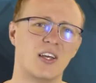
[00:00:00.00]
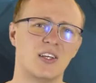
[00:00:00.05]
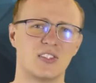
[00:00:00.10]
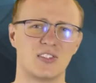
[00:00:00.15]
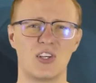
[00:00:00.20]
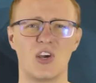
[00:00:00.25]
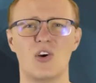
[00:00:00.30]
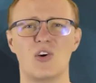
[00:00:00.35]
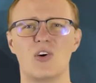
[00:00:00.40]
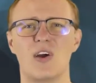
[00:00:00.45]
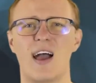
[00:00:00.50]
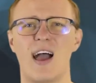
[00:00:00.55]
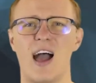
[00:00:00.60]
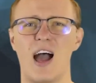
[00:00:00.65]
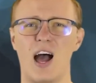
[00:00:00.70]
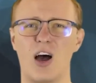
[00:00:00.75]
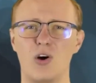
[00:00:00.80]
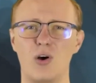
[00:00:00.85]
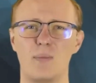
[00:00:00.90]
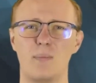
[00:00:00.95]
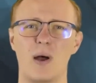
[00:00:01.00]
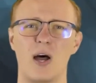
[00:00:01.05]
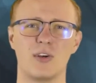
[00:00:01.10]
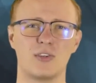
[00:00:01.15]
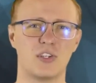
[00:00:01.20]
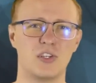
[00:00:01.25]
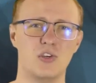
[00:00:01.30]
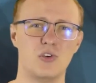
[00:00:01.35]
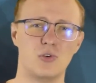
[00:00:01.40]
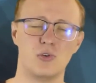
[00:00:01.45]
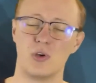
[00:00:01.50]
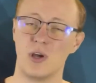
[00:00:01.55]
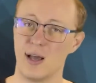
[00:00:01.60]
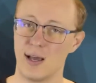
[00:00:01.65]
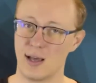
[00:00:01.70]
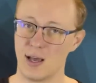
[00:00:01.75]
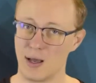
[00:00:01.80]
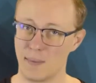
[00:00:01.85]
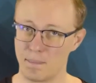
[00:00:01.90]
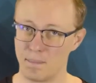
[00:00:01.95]
So how about you
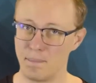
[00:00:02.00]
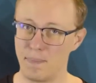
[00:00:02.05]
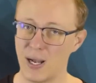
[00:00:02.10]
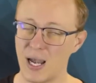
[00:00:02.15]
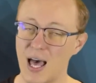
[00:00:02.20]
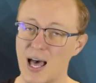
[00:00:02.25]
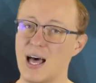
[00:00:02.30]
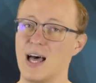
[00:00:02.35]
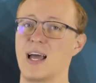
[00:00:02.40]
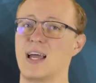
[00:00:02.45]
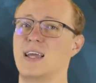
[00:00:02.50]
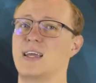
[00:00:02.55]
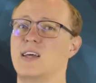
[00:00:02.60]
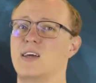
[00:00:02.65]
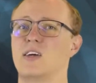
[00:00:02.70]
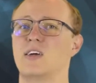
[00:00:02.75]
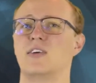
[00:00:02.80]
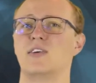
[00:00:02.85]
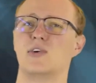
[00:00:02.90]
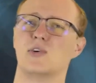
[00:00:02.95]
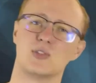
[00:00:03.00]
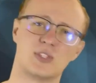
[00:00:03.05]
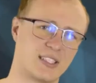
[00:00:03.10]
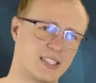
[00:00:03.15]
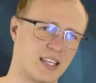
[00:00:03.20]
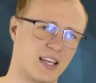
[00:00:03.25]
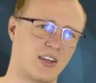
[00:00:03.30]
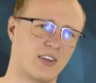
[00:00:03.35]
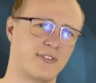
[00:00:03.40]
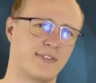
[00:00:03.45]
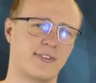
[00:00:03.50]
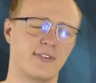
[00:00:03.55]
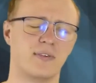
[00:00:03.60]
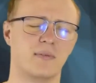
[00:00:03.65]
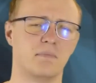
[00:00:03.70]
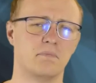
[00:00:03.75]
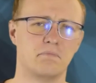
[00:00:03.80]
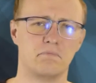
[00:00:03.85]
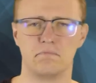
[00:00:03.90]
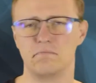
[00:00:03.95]
apply yourself,
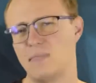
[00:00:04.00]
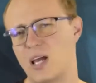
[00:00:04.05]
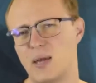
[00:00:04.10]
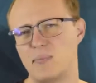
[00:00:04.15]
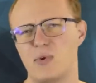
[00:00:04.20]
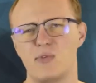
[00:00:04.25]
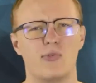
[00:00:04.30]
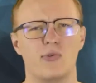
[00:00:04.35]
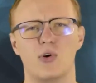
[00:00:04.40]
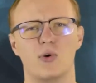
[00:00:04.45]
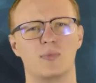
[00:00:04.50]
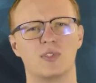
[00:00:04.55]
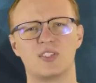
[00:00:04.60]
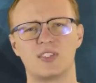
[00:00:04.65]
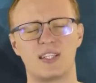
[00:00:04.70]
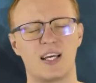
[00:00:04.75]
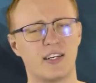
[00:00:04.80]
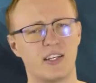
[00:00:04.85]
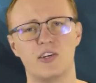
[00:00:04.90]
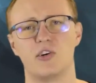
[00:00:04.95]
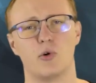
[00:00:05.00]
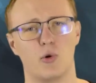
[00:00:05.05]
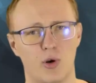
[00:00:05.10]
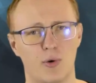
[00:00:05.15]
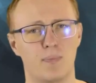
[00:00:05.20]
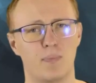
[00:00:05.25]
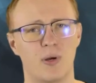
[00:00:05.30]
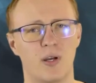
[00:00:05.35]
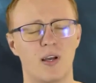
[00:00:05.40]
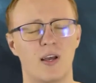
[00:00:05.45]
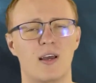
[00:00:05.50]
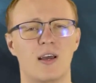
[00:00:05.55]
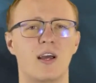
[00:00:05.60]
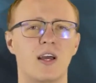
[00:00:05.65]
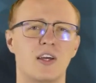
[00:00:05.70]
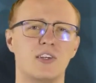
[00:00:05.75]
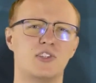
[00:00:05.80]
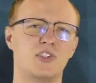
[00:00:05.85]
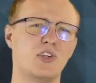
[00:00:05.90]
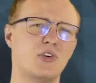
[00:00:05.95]
maybe form a study group,
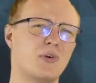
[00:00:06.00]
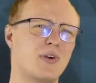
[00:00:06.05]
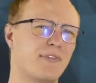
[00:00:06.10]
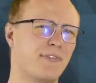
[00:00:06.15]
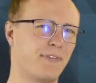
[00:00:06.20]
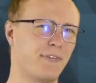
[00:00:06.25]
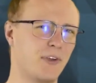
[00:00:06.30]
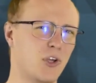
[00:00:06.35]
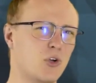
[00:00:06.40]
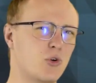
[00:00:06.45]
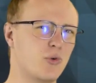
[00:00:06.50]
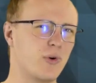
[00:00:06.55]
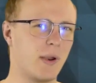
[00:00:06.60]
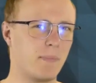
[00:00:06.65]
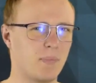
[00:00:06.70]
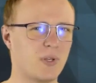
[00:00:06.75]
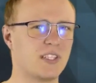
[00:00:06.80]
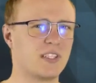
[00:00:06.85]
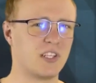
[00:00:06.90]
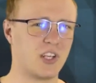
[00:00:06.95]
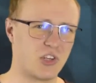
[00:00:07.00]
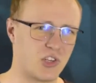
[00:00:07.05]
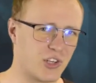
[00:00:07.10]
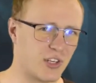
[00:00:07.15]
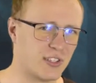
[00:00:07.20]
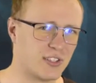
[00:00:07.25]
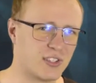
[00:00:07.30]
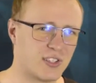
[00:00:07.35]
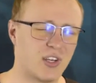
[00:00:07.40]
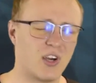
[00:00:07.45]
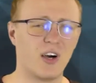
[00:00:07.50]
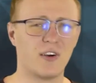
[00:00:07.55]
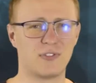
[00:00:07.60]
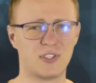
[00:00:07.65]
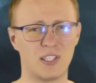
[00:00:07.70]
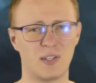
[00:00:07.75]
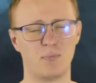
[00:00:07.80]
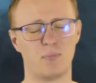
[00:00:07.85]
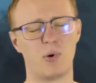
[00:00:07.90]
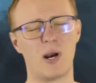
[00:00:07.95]
do a few repetitions of
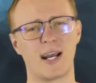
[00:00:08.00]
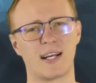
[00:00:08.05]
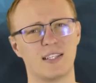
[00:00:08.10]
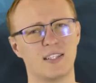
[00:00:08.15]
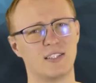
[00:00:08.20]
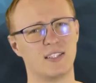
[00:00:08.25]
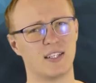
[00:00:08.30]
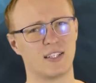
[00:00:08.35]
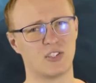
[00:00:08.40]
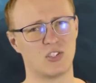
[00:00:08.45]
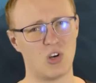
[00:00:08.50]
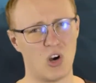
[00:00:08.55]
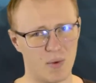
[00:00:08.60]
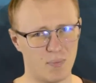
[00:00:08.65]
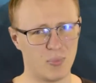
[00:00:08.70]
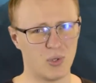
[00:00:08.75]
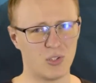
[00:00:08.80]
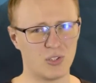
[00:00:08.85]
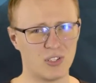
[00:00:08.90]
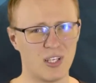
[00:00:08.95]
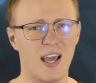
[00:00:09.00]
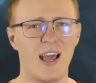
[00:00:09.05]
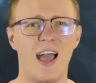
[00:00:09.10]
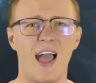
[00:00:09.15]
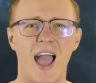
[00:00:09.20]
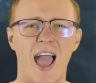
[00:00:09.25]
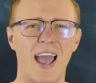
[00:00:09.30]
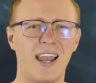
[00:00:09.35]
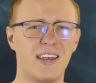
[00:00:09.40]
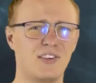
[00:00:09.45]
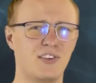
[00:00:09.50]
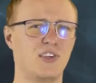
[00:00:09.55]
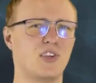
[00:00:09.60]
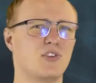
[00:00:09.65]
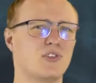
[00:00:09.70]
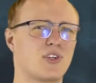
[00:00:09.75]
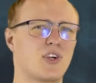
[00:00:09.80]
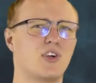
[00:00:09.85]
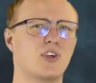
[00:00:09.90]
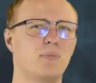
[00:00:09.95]
some practice examples, and
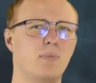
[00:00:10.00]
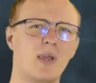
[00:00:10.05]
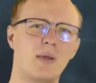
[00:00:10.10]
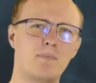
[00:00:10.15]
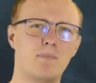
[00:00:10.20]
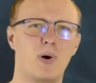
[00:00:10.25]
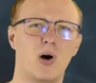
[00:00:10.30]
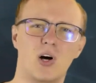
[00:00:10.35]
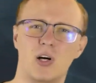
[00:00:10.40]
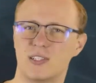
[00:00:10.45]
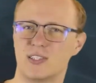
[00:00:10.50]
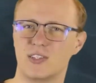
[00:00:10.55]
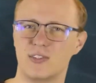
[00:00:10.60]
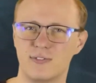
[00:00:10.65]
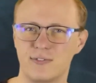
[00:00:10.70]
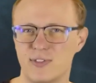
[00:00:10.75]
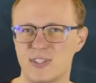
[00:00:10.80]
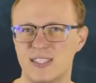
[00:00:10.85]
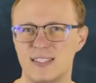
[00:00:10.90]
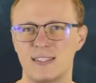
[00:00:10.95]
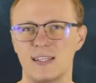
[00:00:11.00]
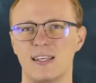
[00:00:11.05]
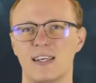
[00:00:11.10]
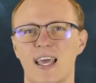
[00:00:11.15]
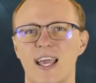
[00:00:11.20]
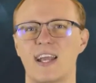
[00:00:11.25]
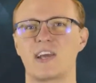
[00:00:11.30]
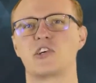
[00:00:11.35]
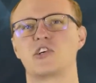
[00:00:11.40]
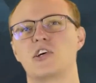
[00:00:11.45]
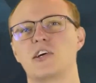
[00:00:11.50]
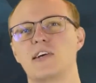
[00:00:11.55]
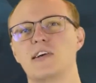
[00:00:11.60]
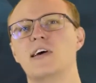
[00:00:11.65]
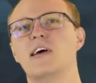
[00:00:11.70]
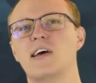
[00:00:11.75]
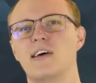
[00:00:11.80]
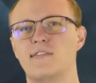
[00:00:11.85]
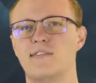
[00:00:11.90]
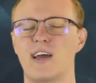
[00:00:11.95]
you could be part of a selection
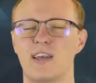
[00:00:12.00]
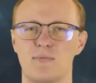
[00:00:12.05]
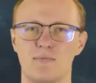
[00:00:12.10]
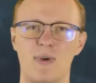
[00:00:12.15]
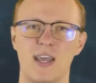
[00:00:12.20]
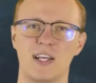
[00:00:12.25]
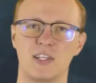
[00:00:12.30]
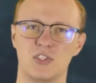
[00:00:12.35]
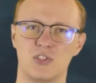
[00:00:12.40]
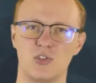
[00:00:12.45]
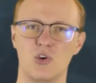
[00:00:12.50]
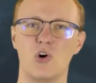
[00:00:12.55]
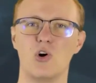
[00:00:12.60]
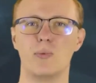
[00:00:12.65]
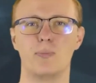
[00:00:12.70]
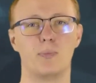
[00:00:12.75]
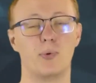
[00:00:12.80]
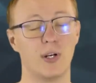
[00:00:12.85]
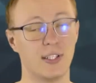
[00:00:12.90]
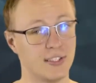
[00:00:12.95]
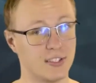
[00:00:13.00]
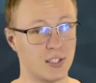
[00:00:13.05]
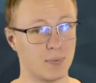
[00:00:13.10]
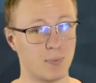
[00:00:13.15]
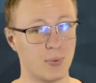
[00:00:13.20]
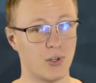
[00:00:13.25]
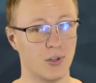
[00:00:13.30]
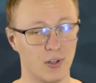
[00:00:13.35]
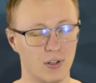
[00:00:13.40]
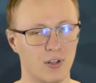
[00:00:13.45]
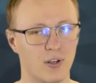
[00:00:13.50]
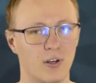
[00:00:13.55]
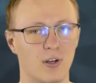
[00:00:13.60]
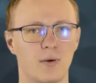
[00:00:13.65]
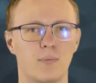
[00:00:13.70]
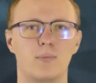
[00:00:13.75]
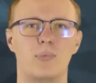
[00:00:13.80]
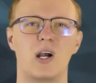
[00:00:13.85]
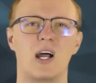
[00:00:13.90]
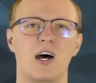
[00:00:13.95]
that makes your principal
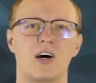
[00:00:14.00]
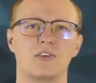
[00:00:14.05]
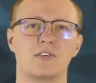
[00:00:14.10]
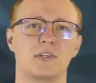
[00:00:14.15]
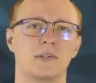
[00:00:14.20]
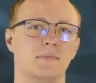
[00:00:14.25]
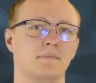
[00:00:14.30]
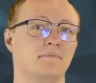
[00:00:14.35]
proud.